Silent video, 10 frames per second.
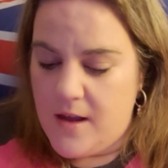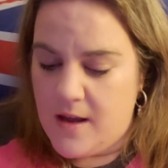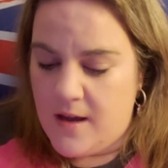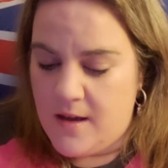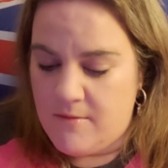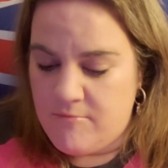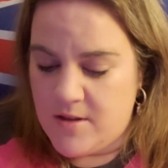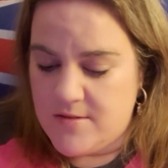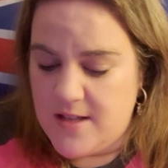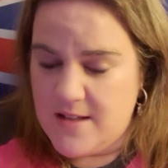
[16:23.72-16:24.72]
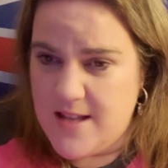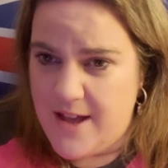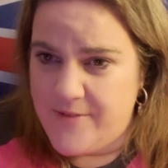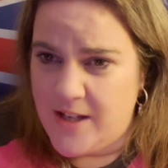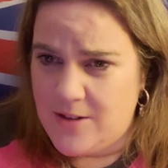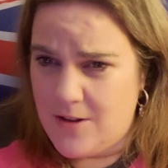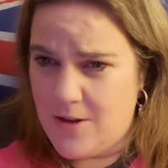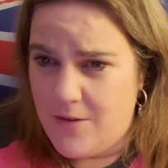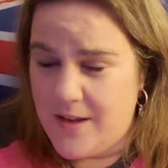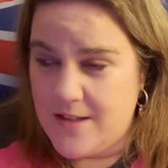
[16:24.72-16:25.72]
um, because he's having
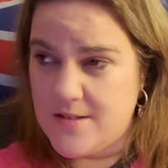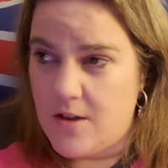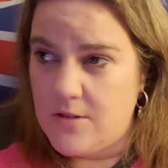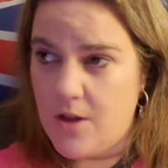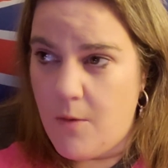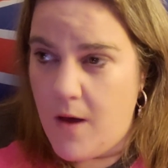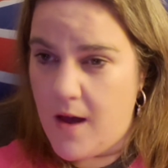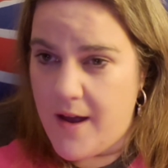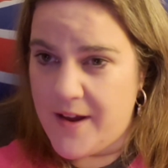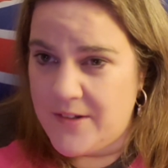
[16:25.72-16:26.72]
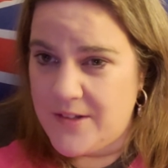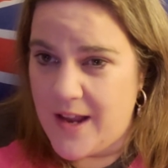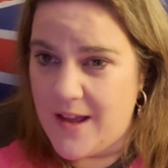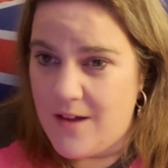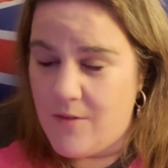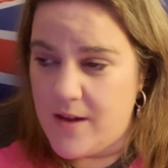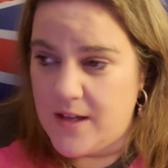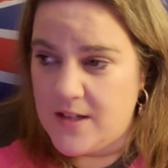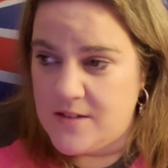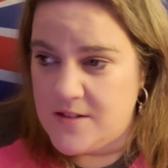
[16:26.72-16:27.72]
he's got low iron now
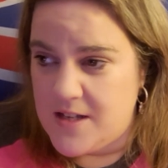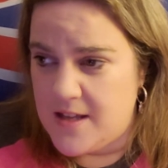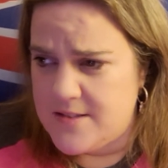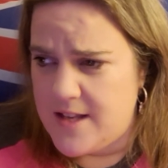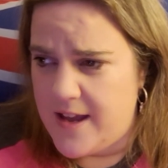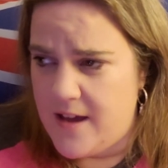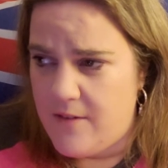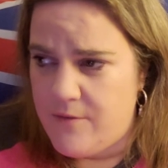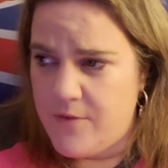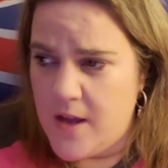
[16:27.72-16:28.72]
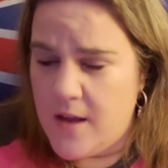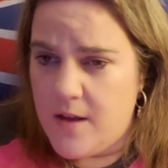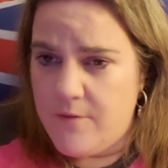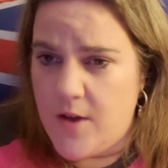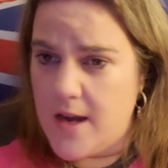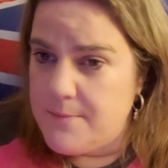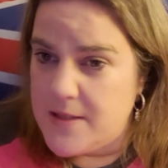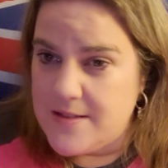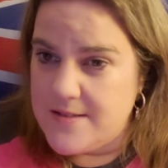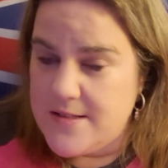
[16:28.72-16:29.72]
and he has to have
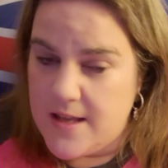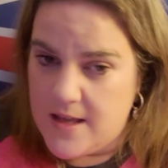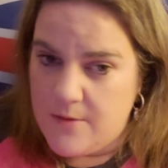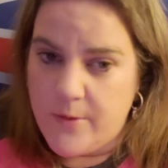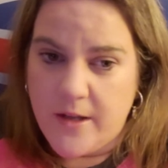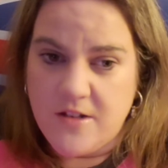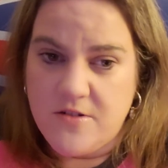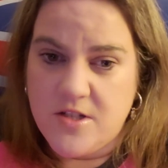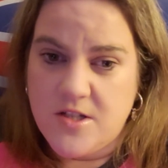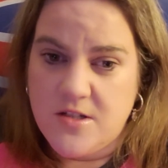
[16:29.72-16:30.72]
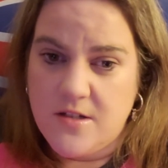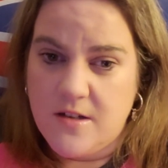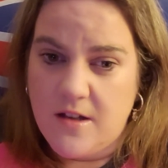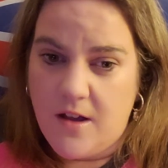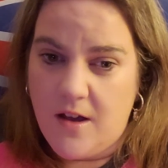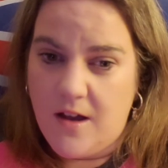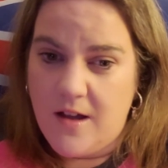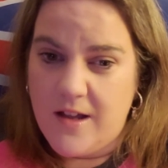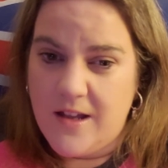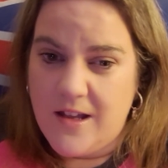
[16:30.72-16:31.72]
vitamin C which
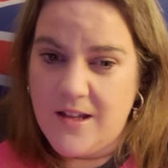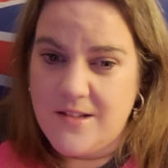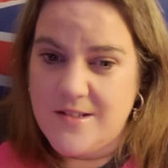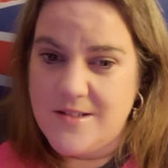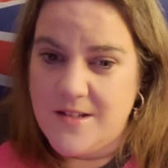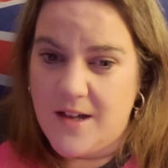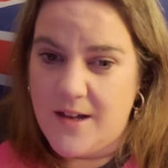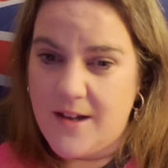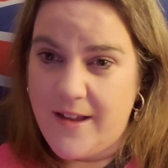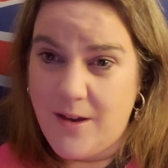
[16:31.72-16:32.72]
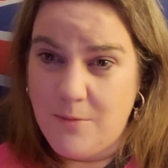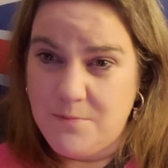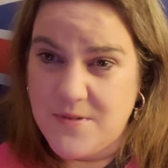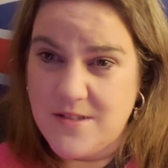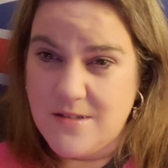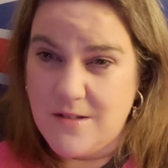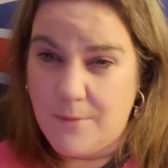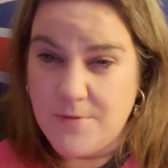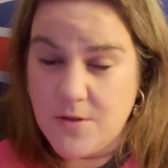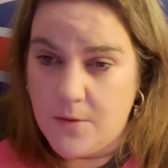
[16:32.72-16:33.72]
it uh, helps
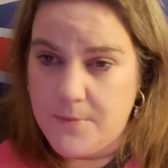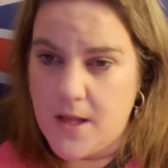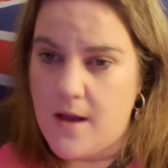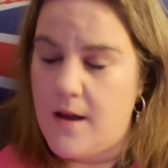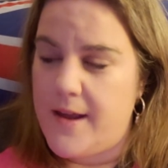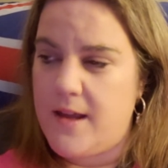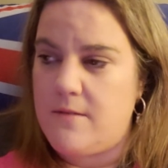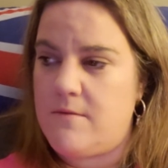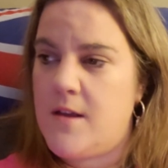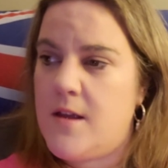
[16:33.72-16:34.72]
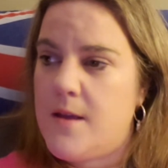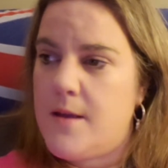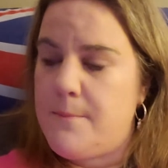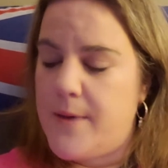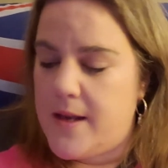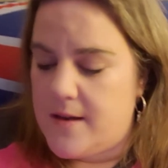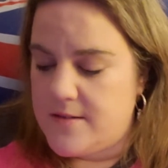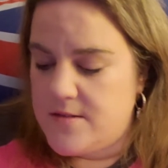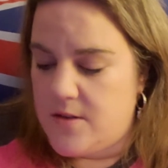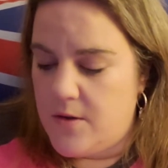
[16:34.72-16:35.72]
absorb the iron better.
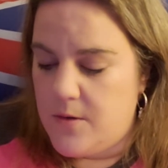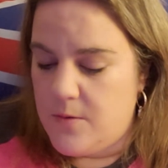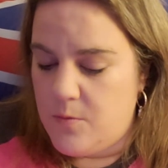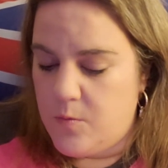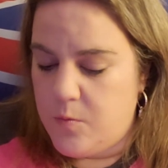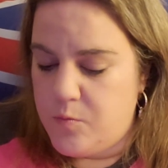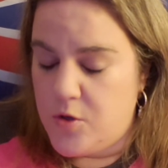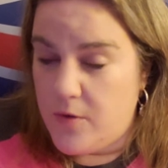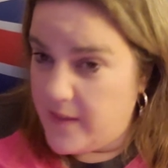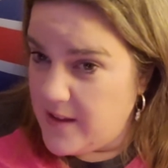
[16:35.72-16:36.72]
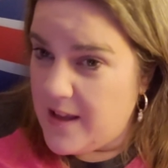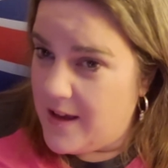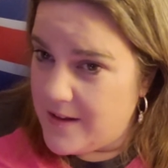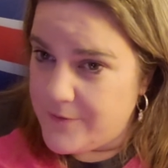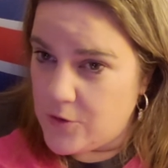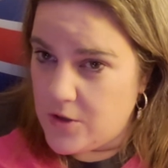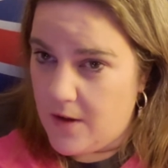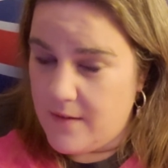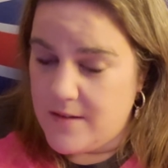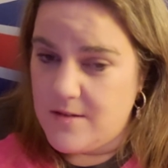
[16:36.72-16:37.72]
So doing the carnivore
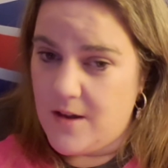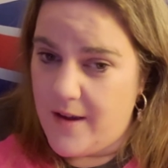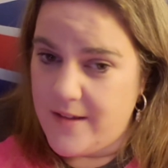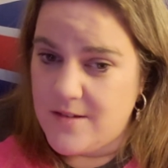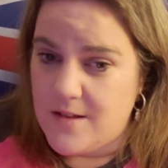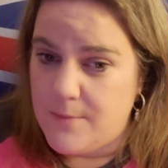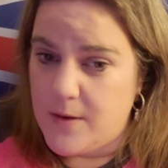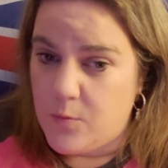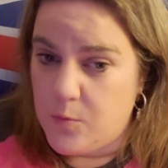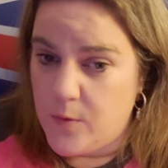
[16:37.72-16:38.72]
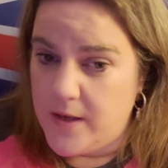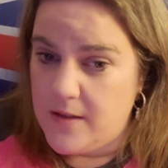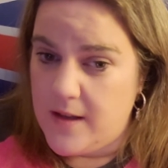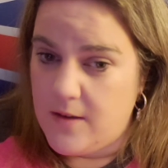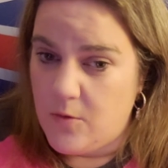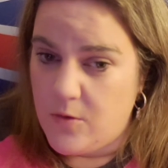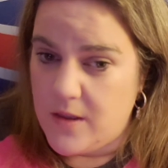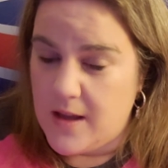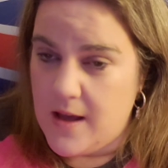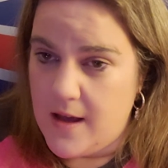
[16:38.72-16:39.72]
diet is going to be really
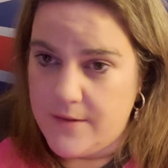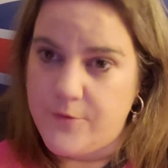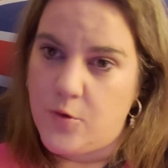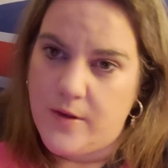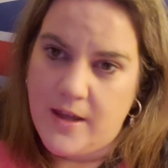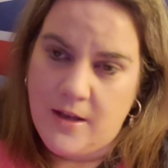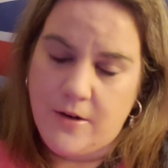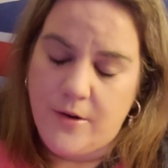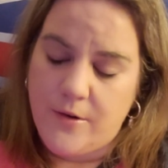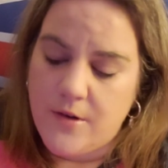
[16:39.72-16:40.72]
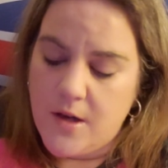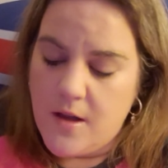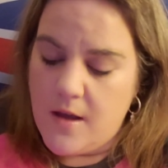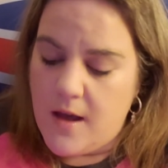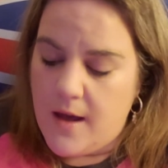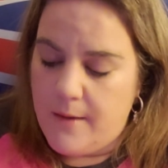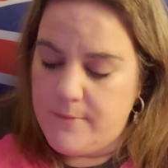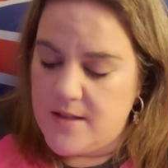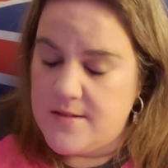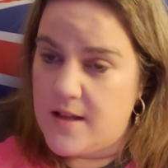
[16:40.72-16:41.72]
good. The carnivore keto
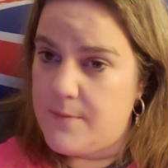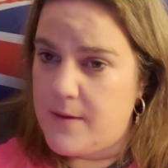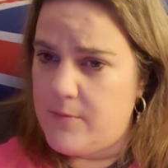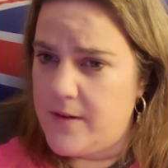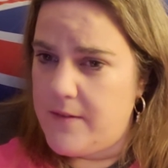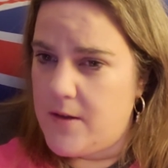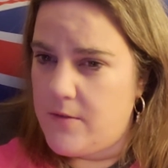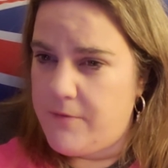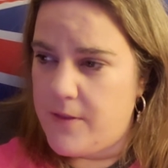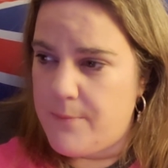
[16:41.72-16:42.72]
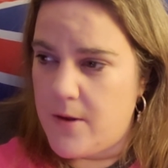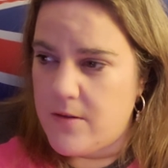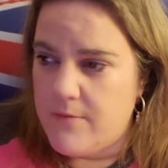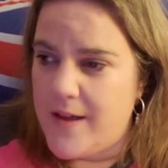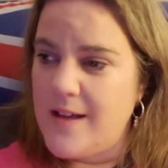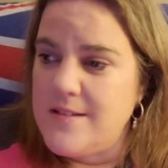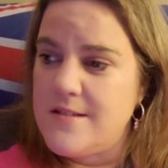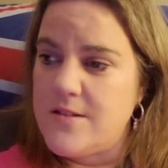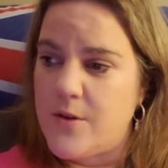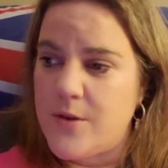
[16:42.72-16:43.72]
um, is going to be really good for the both of us.
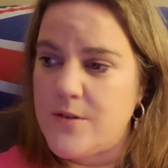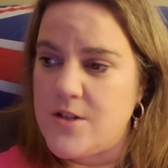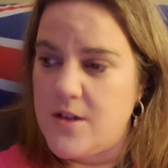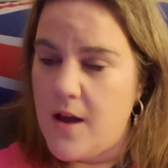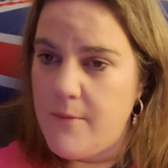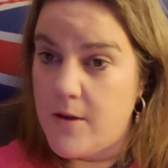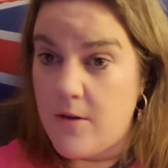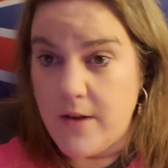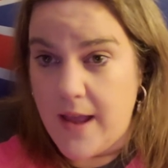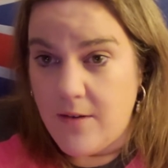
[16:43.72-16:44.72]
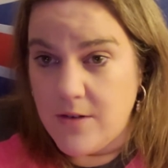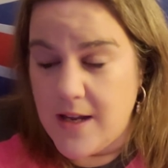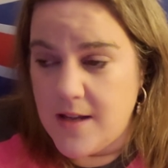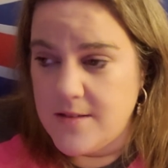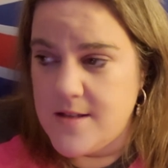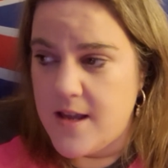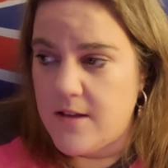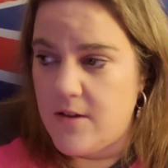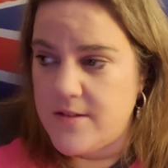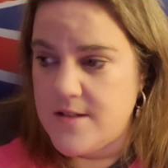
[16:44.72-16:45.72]
So tonight we're going Aldi's. It
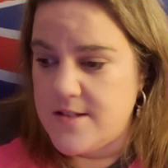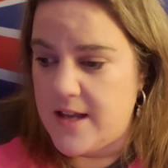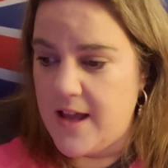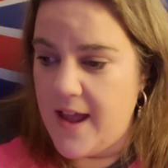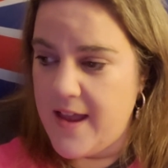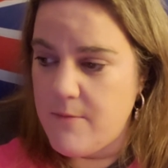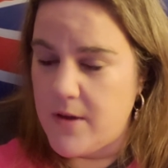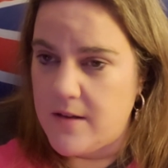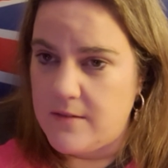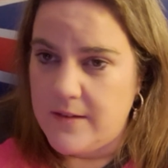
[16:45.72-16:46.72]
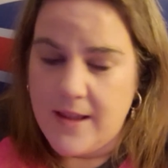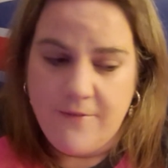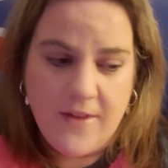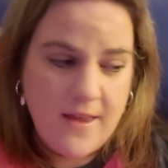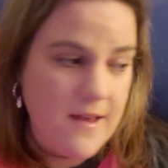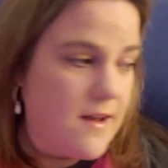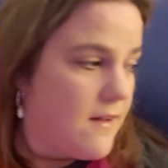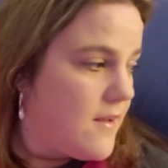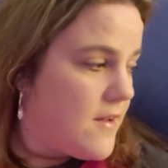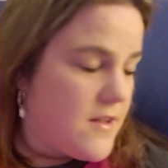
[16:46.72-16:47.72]
closes at 8. We're going to leave here
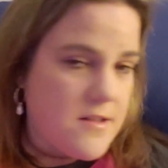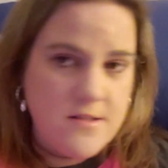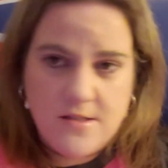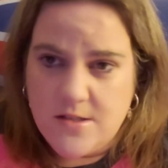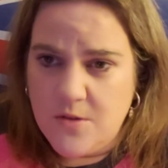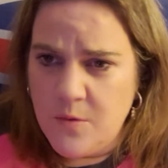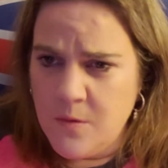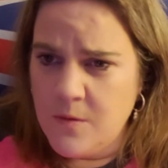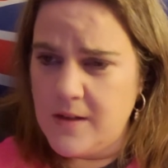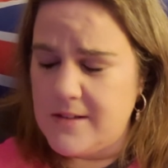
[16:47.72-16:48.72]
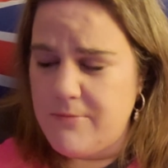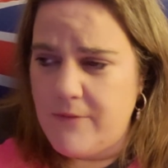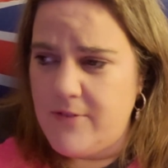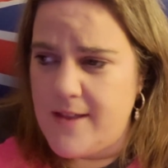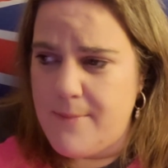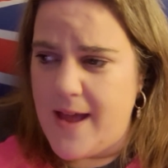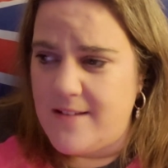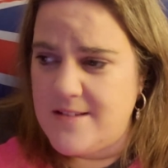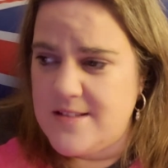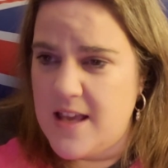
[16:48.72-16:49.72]
soon. It's roughly
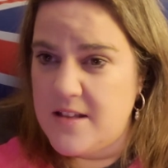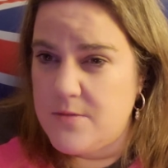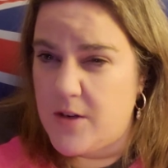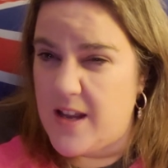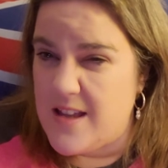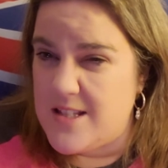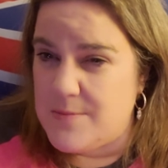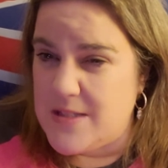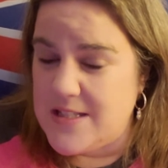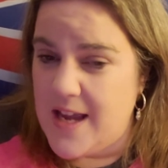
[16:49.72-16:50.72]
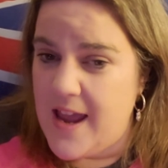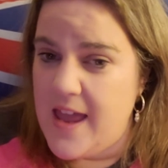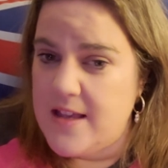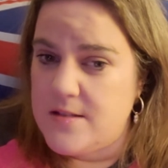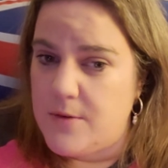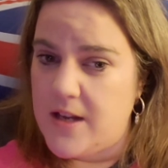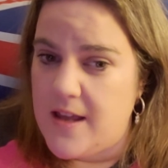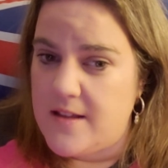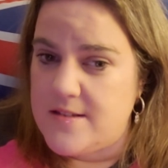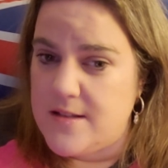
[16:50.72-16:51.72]
about 6. Want to get some steaks. Want to
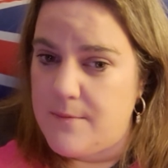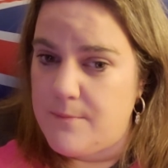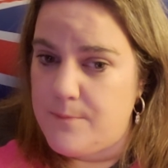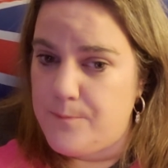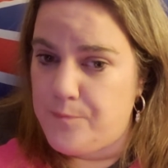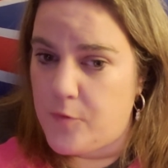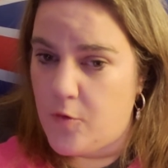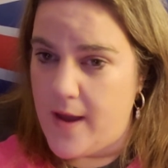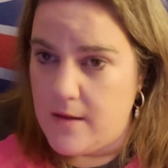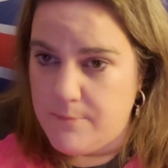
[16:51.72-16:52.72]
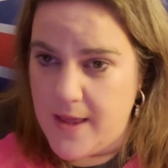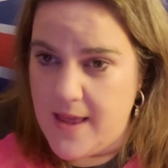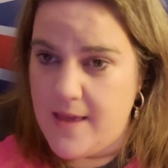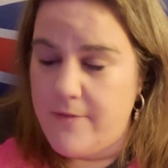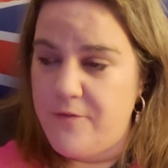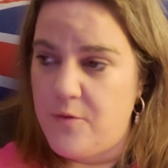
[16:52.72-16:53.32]
get some ground beef.